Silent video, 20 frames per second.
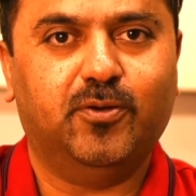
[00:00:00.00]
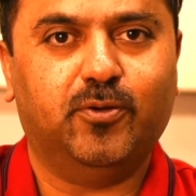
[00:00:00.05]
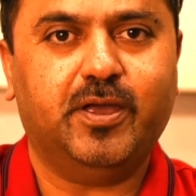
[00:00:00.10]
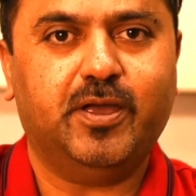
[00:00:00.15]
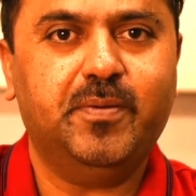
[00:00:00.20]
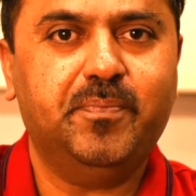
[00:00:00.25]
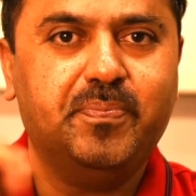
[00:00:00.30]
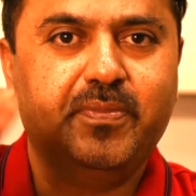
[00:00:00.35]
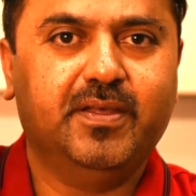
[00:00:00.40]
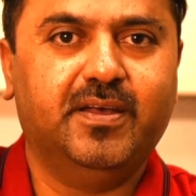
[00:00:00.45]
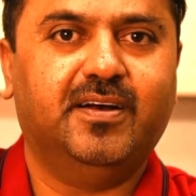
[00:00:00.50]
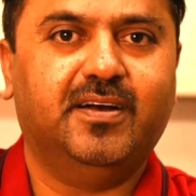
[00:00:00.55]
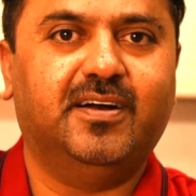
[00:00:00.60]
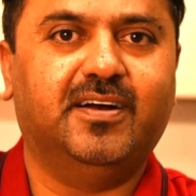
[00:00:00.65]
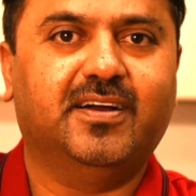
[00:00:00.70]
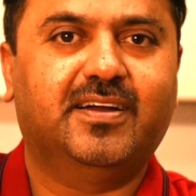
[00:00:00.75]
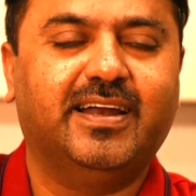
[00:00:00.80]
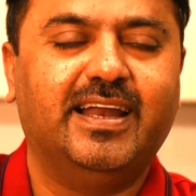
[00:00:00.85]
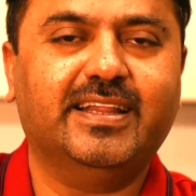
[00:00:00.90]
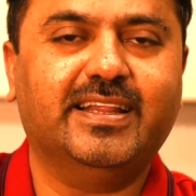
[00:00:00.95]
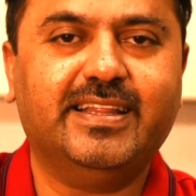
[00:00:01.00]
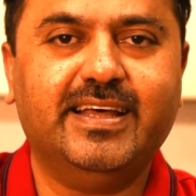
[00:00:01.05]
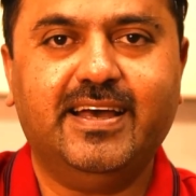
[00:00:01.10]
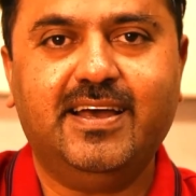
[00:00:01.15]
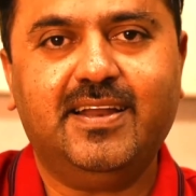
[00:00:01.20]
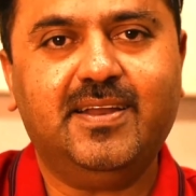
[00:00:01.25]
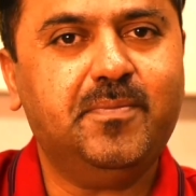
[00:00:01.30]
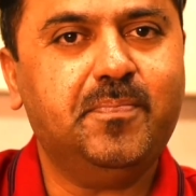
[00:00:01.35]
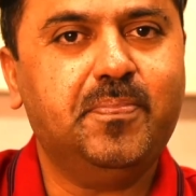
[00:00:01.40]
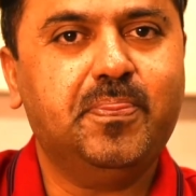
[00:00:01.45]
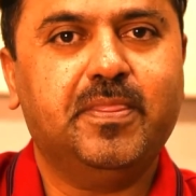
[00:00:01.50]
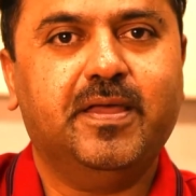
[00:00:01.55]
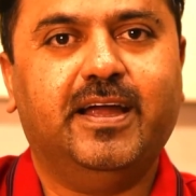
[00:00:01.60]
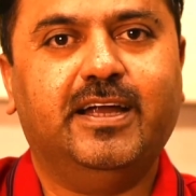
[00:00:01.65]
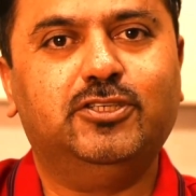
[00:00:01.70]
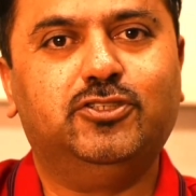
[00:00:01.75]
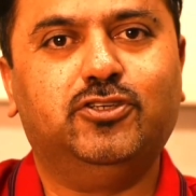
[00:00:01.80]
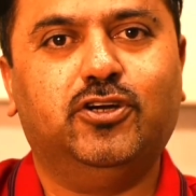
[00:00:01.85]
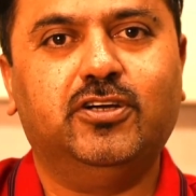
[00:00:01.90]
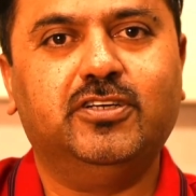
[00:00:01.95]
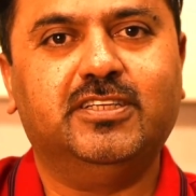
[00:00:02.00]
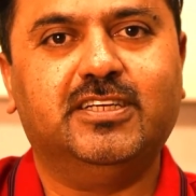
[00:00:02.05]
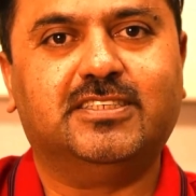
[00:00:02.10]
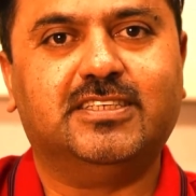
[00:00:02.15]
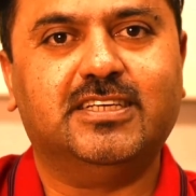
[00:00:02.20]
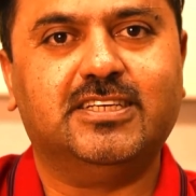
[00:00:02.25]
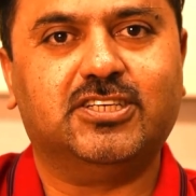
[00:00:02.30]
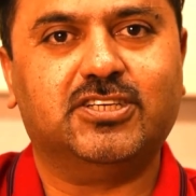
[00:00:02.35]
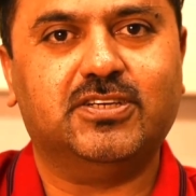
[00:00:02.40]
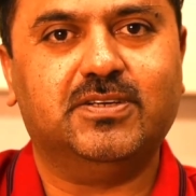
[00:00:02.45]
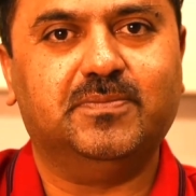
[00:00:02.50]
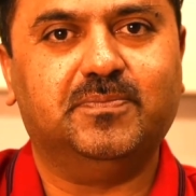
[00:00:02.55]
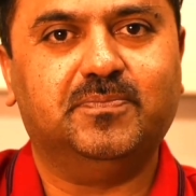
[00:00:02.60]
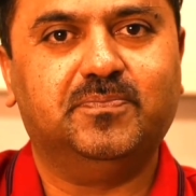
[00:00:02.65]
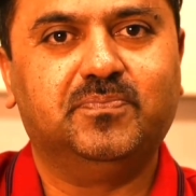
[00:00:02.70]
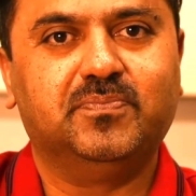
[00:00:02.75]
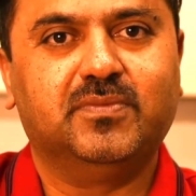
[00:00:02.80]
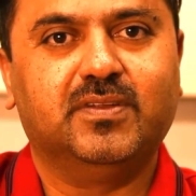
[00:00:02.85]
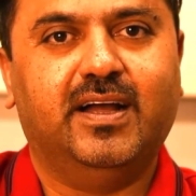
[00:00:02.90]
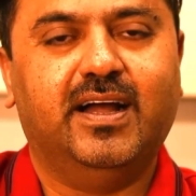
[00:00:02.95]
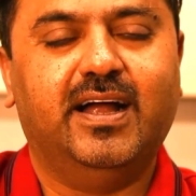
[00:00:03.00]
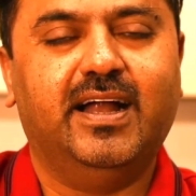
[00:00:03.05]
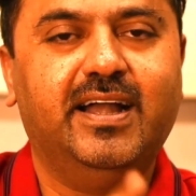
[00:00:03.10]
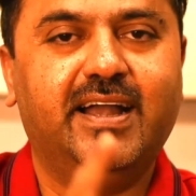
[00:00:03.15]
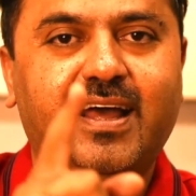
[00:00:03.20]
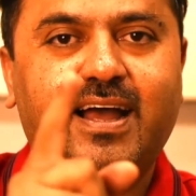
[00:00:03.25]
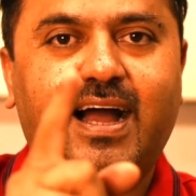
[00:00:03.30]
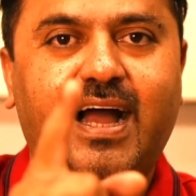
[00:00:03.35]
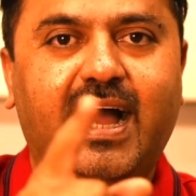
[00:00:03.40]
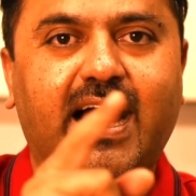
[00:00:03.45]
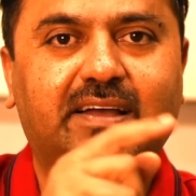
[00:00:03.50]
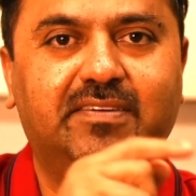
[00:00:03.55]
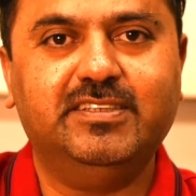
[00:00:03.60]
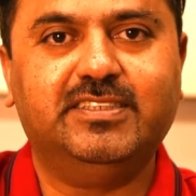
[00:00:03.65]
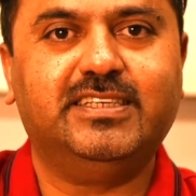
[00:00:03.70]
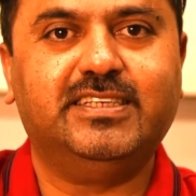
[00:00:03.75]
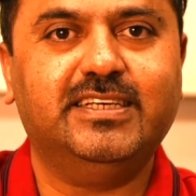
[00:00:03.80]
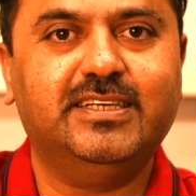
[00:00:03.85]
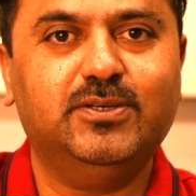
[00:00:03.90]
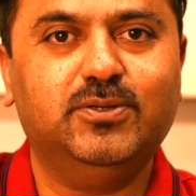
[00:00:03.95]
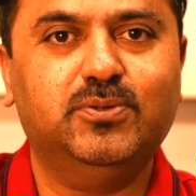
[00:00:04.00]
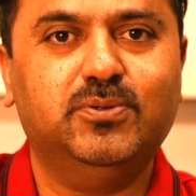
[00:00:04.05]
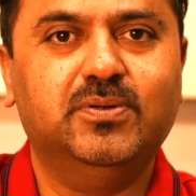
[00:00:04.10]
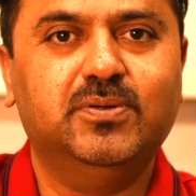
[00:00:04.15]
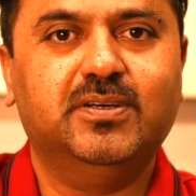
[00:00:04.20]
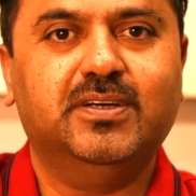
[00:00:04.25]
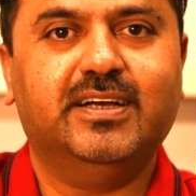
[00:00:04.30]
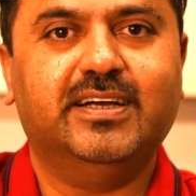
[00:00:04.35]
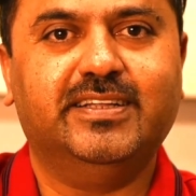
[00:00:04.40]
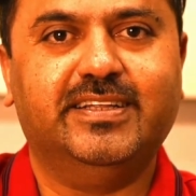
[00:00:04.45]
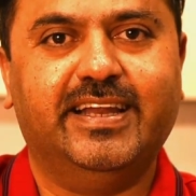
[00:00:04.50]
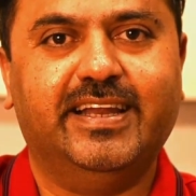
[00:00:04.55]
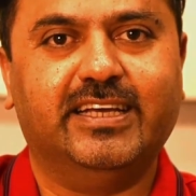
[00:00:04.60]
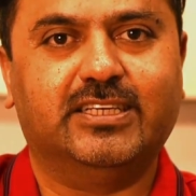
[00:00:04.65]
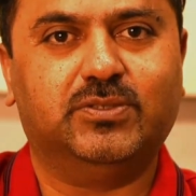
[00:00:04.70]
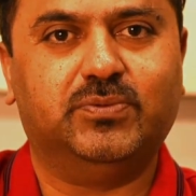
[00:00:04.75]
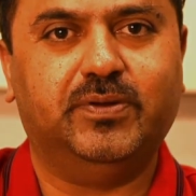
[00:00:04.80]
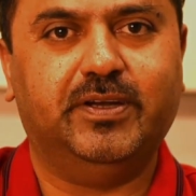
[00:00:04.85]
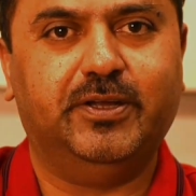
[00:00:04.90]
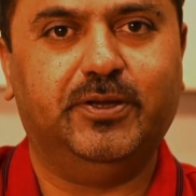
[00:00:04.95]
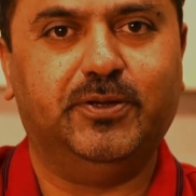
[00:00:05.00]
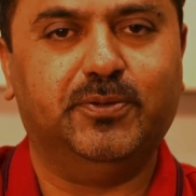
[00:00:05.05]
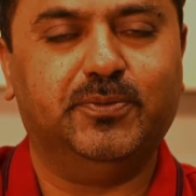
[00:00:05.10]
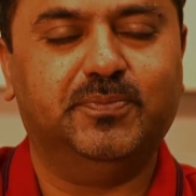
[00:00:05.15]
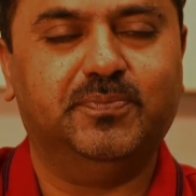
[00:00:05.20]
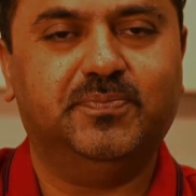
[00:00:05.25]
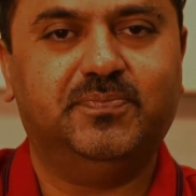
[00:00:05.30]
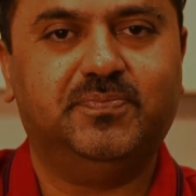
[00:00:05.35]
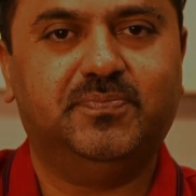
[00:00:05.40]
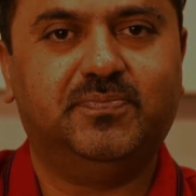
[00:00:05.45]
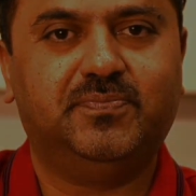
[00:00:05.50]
Okay, click there and join that session, and I will see you in the next video.